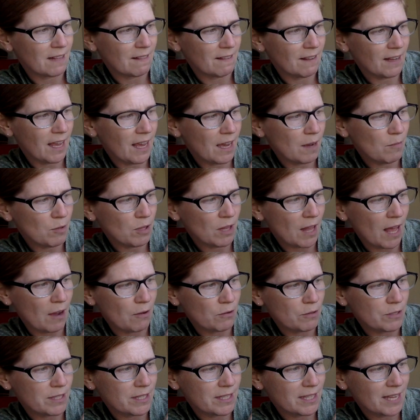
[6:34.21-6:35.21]
the camel
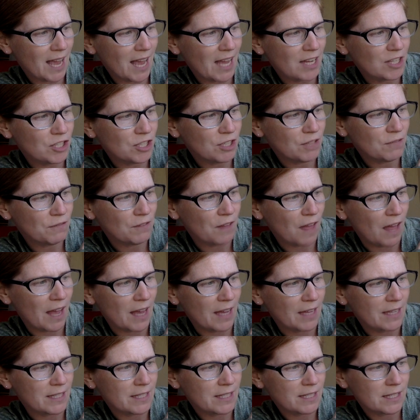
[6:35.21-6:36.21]
house, catching
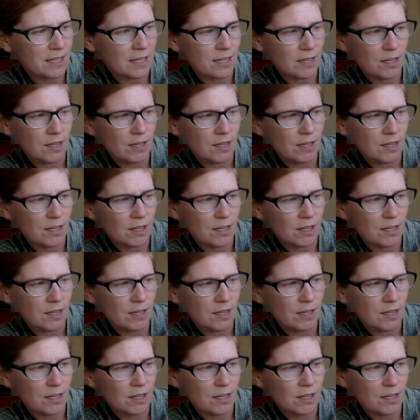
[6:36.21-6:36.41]
flies,